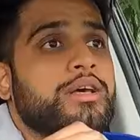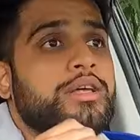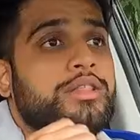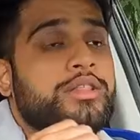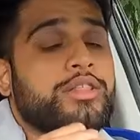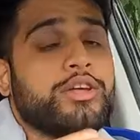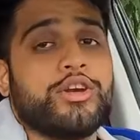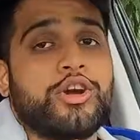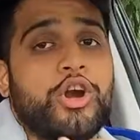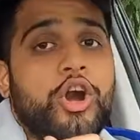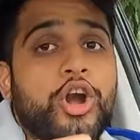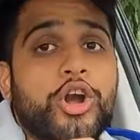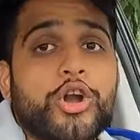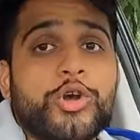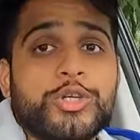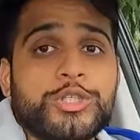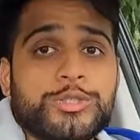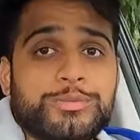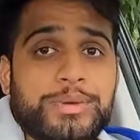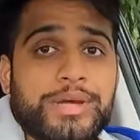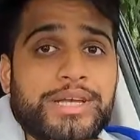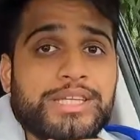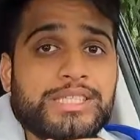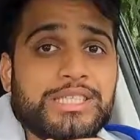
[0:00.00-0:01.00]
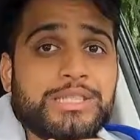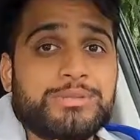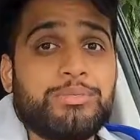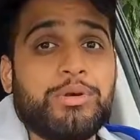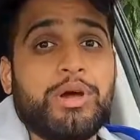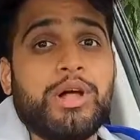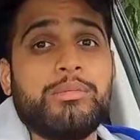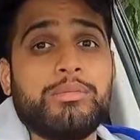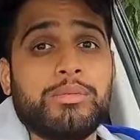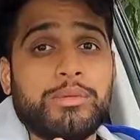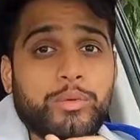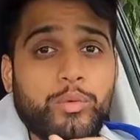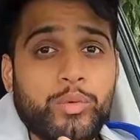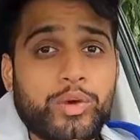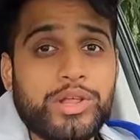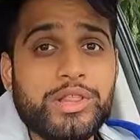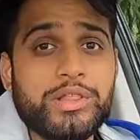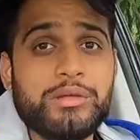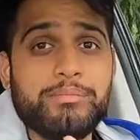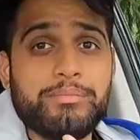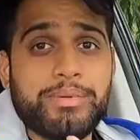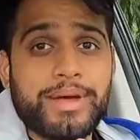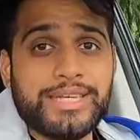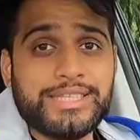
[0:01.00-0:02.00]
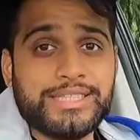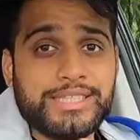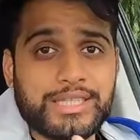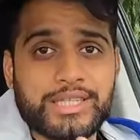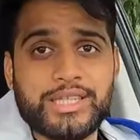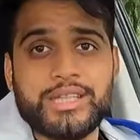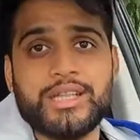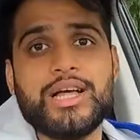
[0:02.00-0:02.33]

the cargo space is probably one of the best in